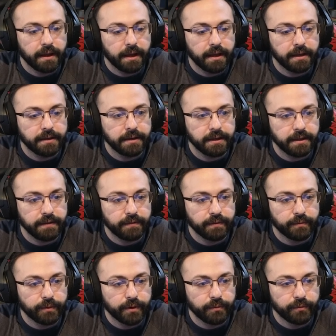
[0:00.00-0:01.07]
And
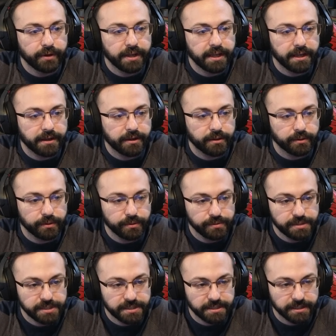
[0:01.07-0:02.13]
even when we get
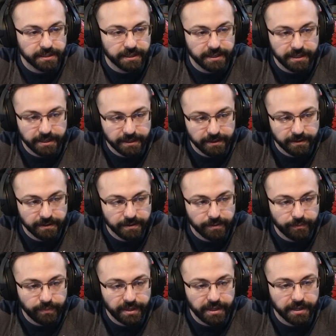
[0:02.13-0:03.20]
close to like
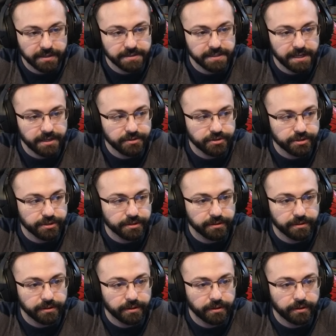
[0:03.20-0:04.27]
being in danger,
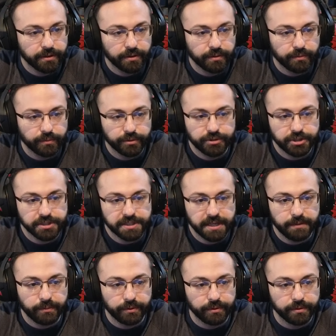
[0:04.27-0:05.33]
we're just
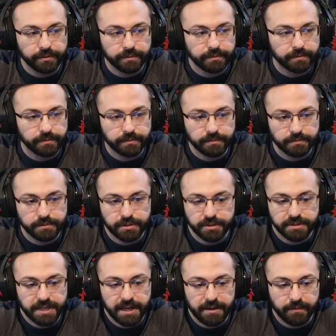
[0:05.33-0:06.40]
able to
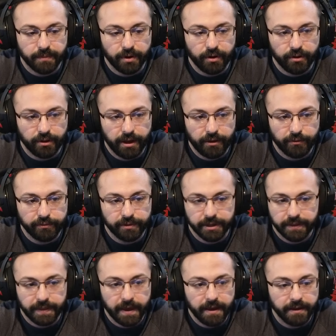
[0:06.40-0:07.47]
take them all off
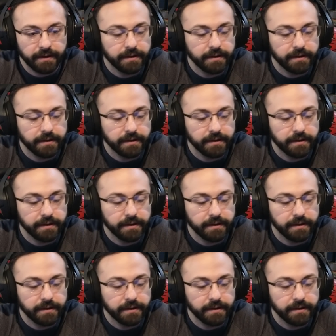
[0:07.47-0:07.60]
like that.